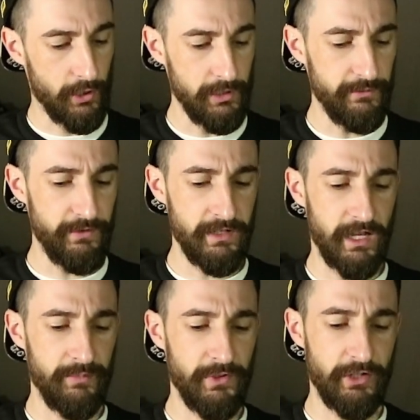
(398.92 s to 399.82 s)
Only thing
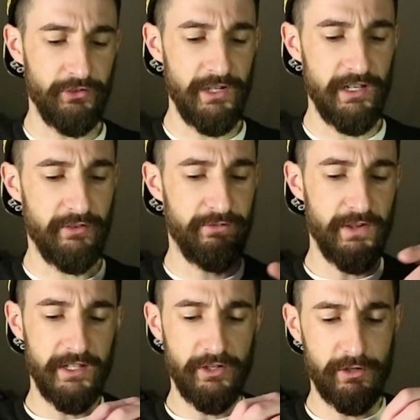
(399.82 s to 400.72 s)
I'm not really a
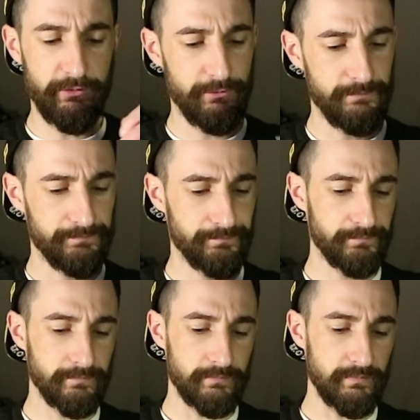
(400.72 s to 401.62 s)
fan of
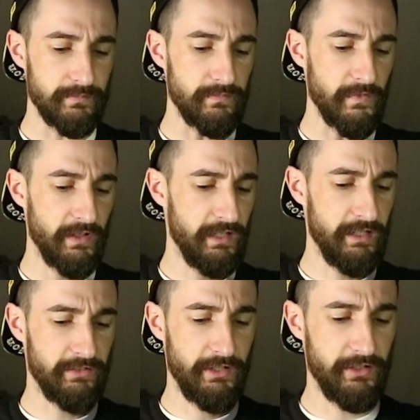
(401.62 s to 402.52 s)

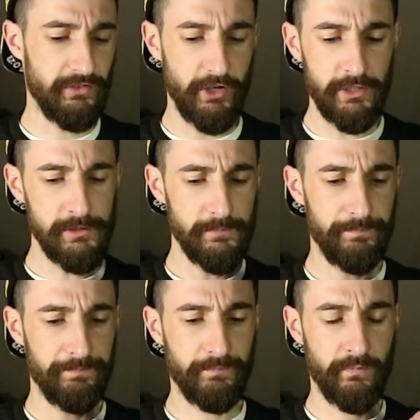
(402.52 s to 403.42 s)
is the tongue.
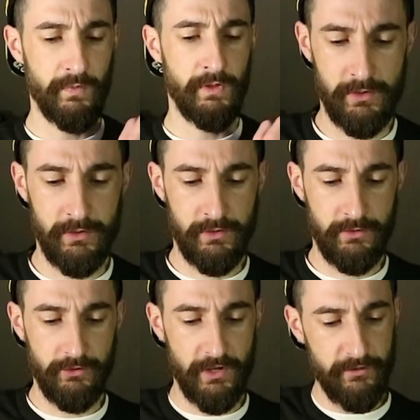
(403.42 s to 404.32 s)

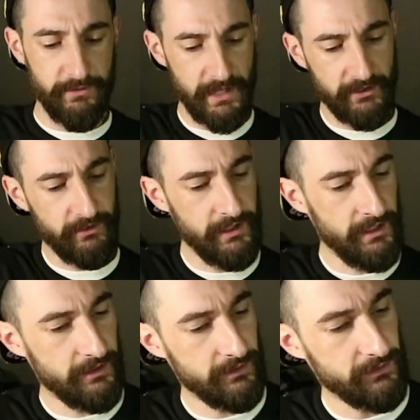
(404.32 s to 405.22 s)
So you have
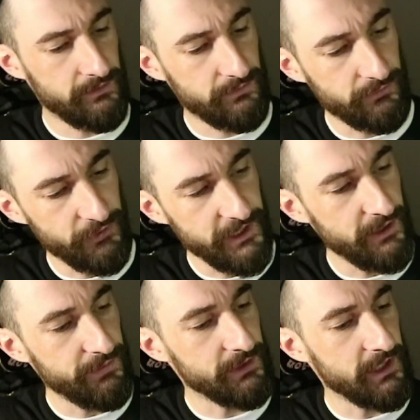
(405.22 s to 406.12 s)
actually 3
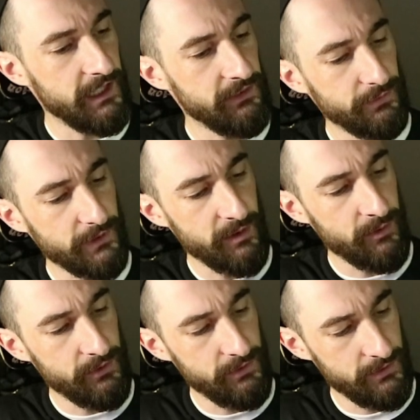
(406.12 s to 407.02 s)
different kinds of
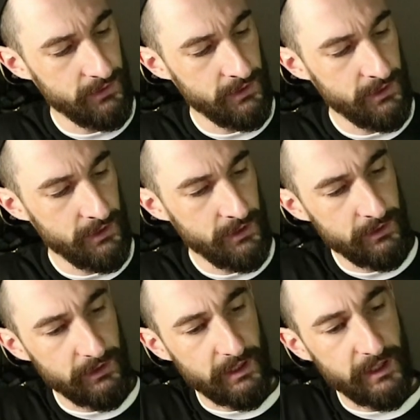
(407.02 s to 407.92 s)
camo.
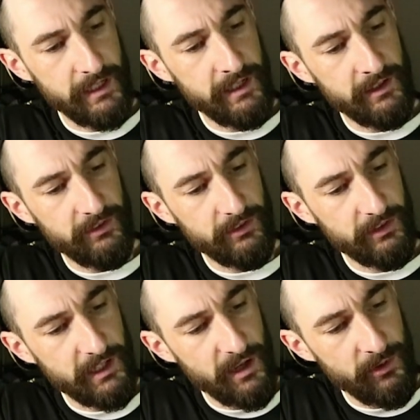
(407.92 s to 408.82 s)
The greenish
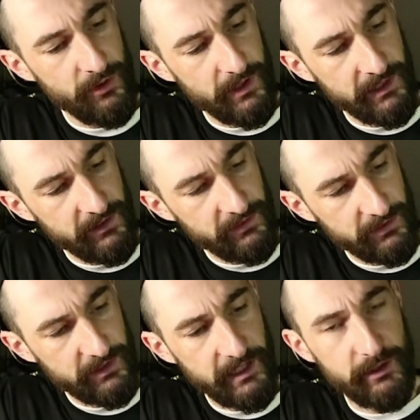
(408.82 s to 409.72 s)
camo, and
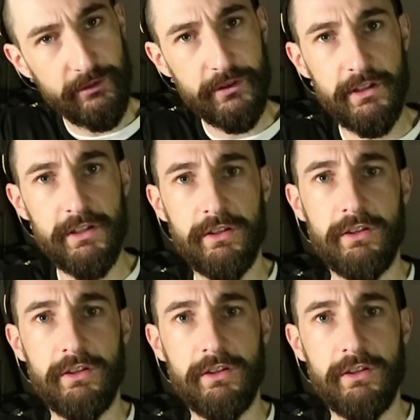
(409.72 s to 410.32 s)
it's kind of a,